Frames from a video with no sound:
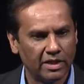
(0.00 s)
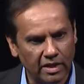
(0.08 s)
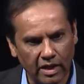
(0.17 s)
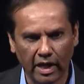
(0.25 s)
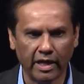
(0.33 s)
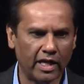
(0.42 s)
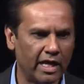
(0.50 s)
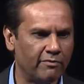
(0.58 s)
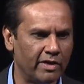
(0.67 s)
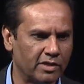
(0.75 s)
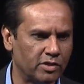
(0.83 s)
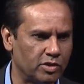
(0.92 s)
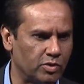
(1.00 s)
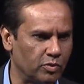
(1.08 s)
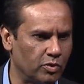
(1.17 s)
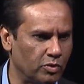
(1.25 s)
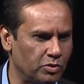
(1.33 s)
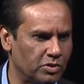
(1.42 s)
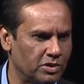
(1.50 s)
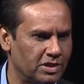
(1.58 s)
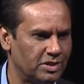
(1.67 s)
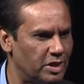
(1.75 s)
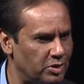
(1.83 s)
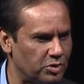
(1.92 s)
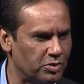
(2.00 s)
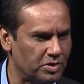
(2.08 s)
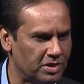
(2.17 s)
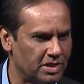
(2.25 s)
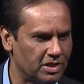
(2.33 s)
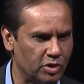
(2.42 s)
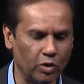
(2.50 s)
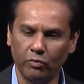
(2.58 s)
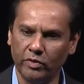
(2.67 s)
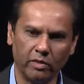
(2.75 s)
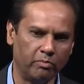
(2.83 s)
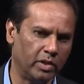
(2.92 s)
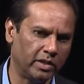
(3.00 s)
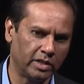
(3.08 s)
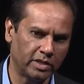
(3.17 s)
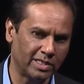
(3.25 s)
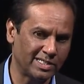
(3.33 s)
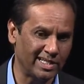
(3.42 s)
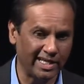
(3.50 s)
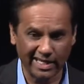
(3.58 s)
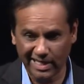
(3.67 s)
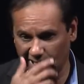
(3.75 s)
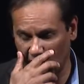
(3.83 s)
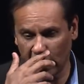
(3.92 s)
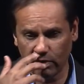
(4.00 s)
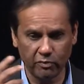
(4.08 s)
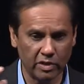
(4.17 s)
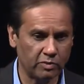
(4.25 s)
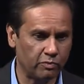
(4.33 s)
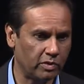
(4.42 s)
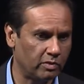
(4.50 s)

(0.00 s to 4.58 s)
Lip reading: I got to have access to those sensors. So we are building things like gateways with